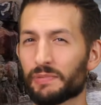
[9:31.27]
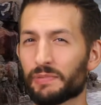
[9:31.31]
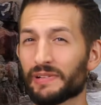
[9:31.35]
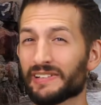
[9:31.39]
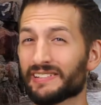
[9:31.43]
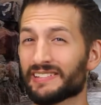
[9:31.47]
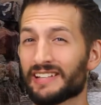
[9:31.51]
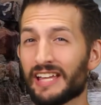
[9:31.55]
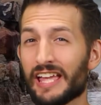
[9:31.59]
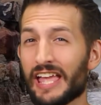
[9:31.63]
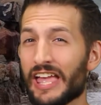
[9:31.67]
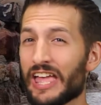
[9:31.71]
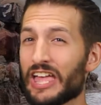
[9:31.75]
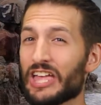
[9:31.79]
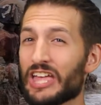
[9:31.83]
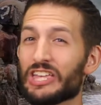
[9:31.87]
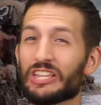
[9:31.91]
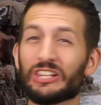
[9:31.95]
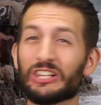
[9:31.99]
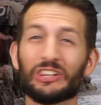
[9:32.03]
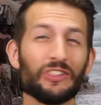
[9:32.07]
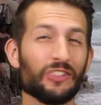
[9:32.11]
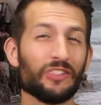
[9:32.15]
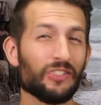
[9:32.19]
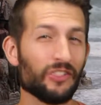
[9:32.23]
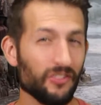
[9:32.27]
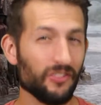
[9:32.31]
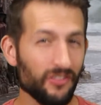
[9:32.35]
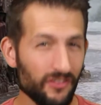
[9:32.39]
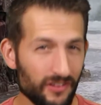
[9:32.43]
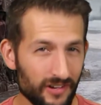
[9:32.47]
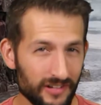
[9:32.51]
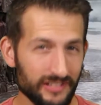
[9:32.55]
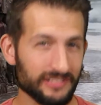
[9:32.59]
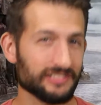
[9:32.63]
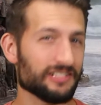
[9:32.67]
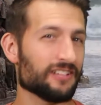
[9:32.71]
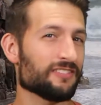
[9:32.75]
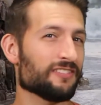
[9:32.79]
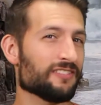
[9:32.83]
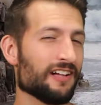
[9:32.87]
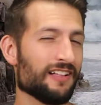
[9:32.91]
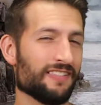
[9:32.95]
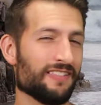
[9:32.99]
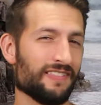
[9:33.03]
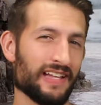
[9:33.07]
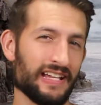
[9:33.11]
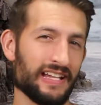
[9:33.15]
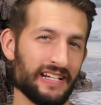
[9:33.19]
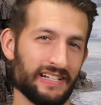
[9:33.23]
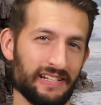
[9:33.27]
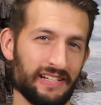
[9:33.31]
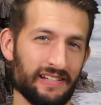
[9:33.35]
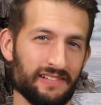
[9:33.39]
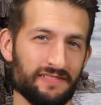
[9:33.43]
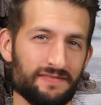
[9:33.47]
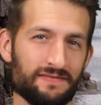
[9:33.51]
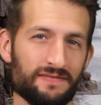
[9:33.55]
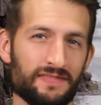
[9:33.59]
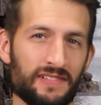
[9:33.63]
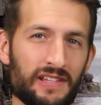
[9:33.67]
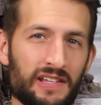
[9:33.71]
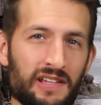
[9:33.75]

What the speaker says: but it looks a lot like it.